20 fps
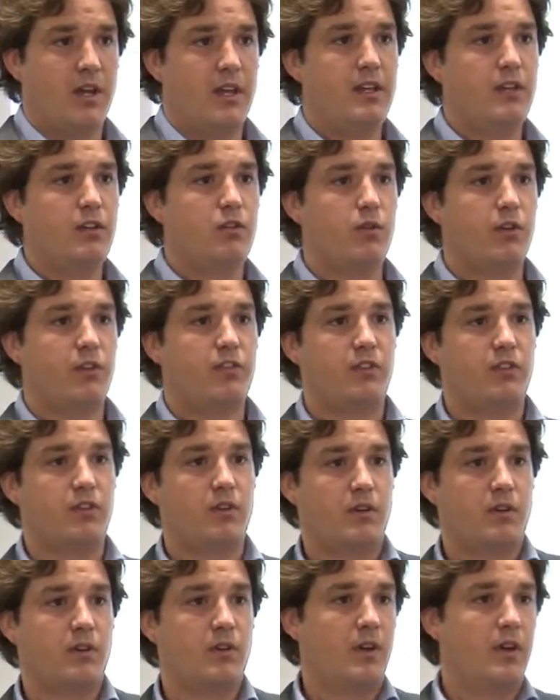increasing
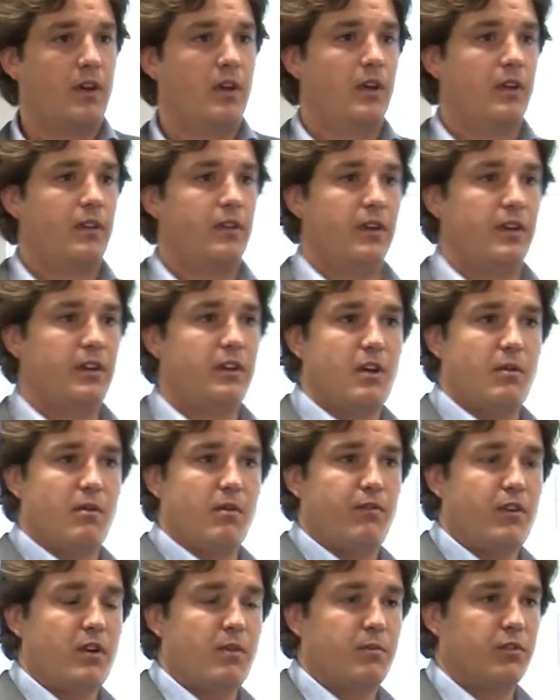the, the income
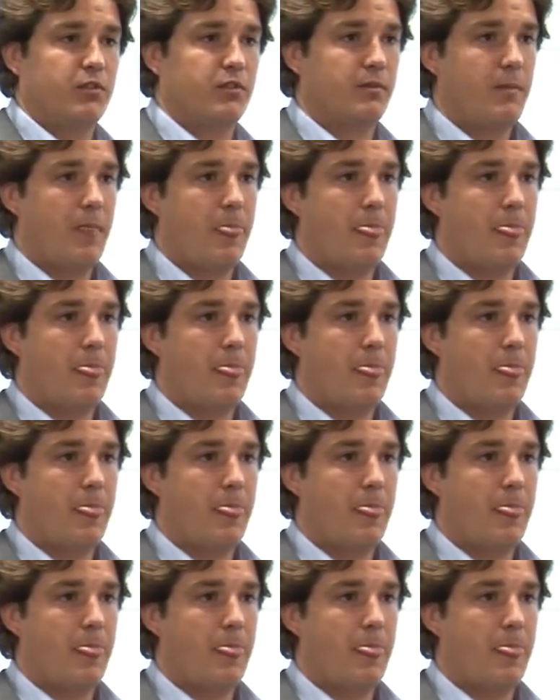of farmers.